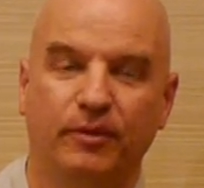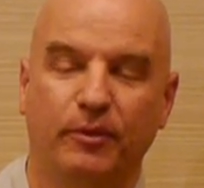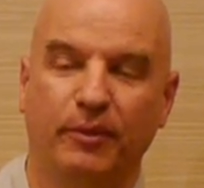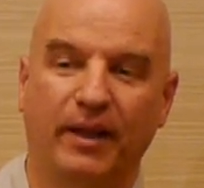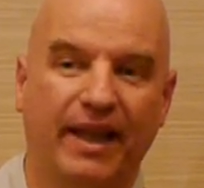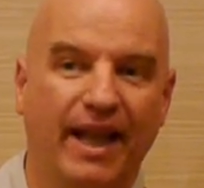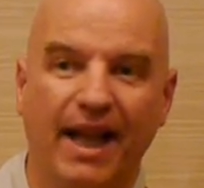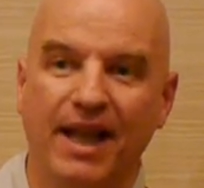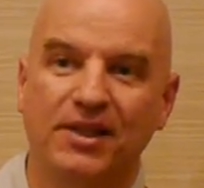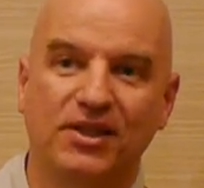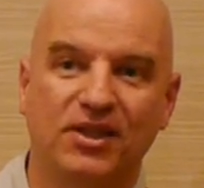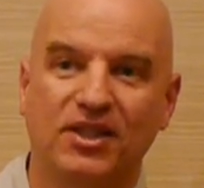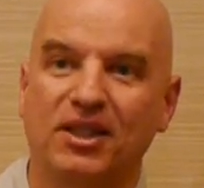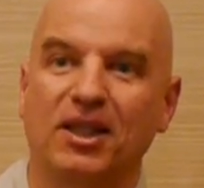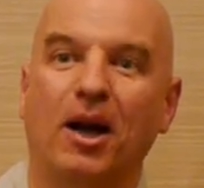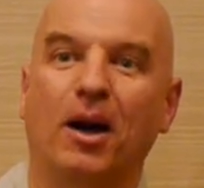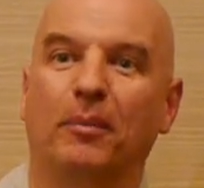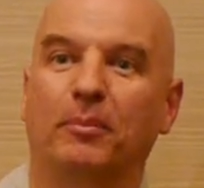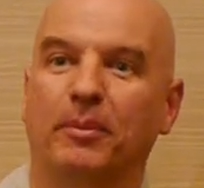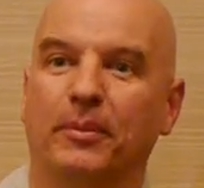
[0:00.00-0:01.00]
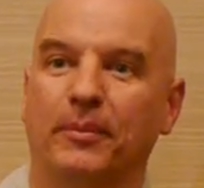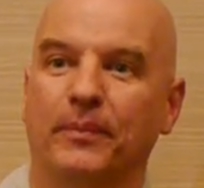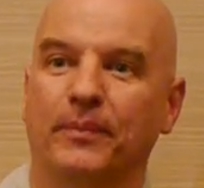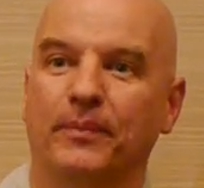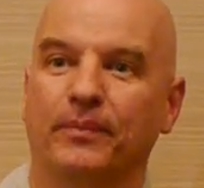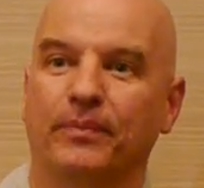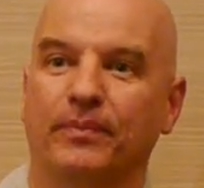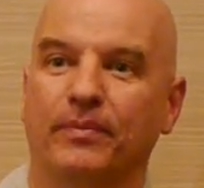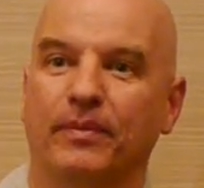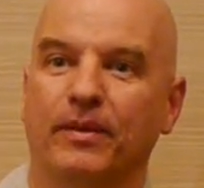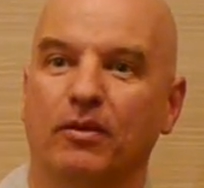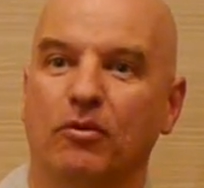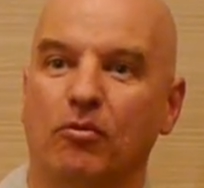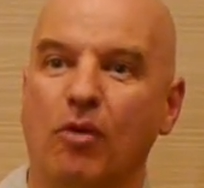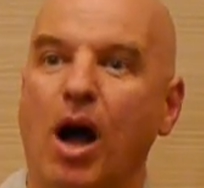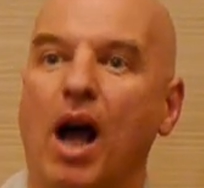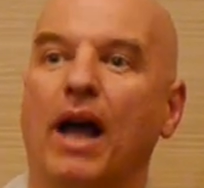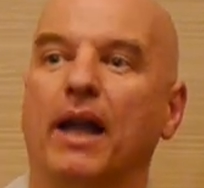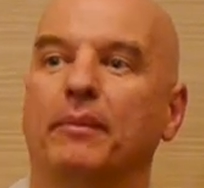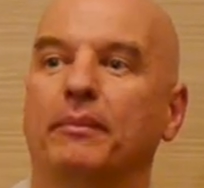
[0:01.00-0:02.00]
We can't stop.
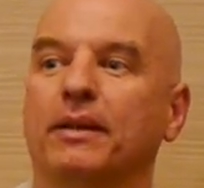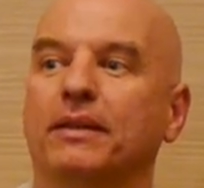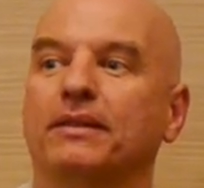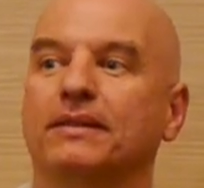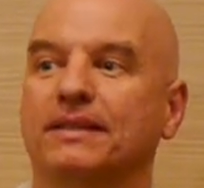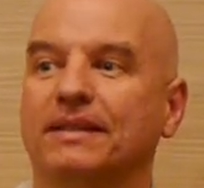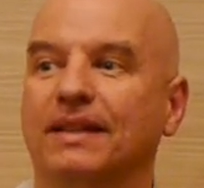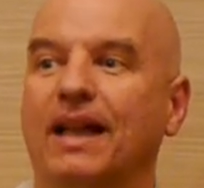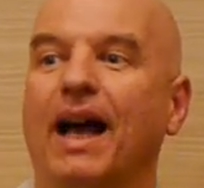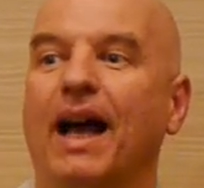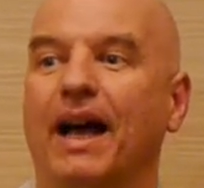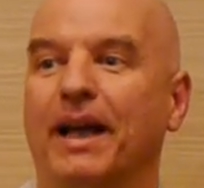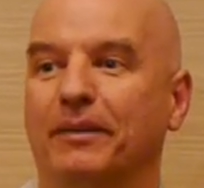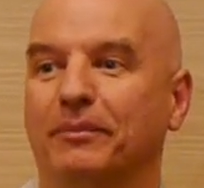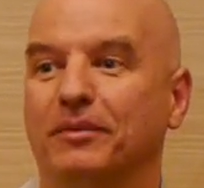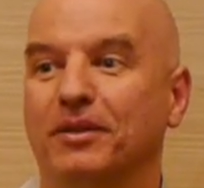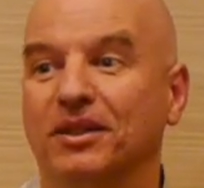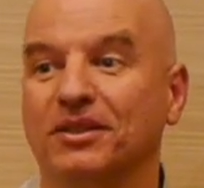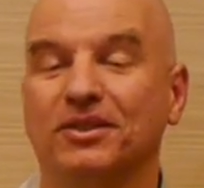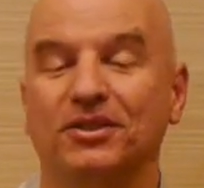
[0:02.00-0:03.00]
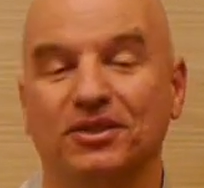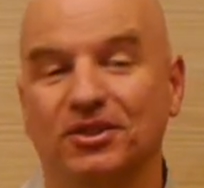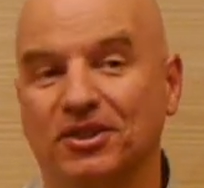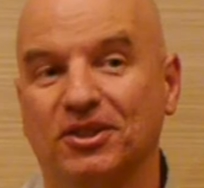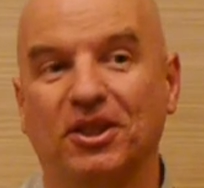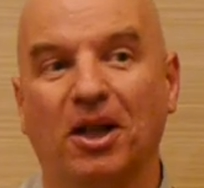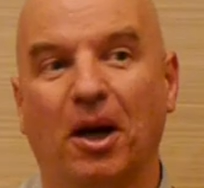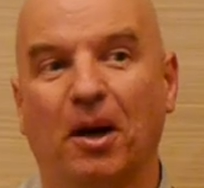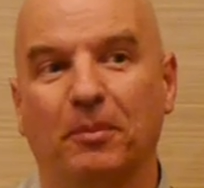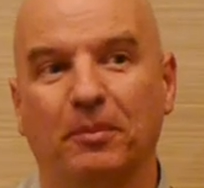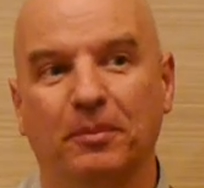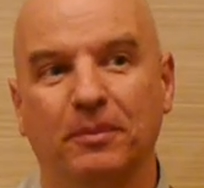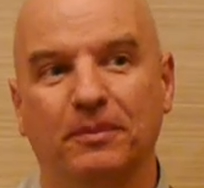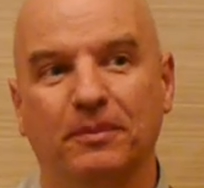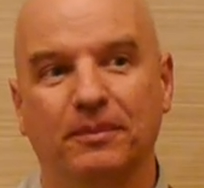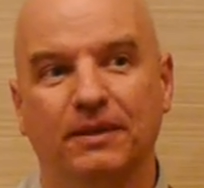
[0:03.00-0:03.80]
Why? Because time doesn't stop.